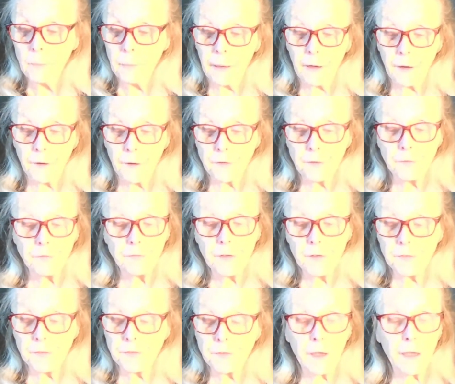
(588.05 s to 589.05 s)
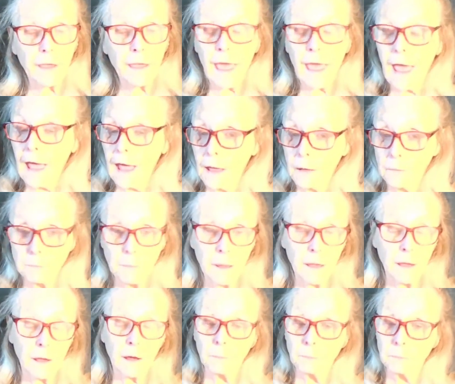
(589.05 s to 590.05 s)
Because of this, they can't
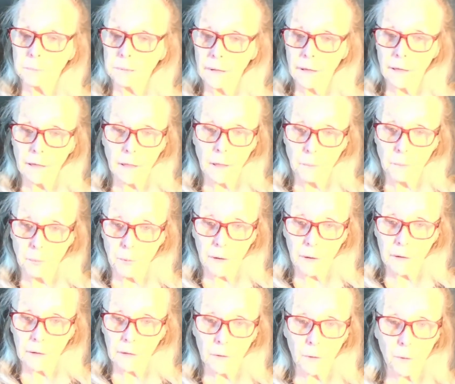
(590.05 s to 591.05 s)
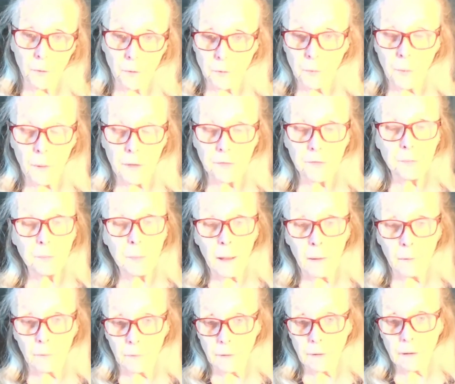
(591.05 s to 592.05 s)
be completely real or
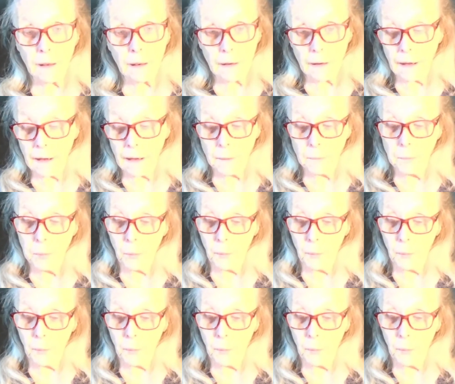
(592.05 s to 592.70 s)
transparent at any